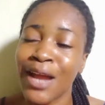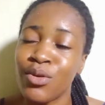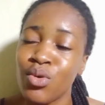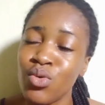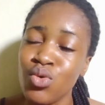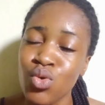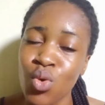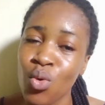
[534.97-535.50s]
I
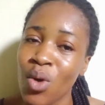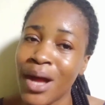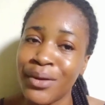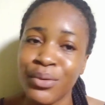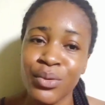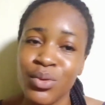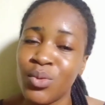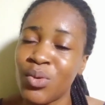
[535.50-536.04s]
don't know
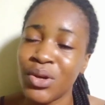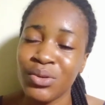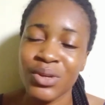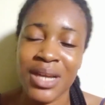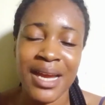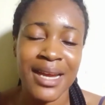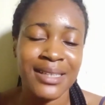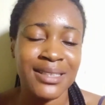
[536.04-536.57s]
what you
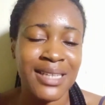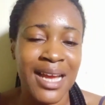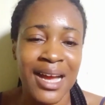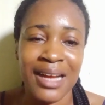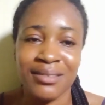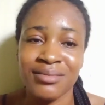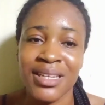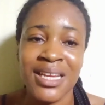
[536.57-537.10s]
guys
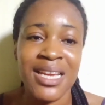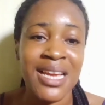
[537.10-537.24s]
are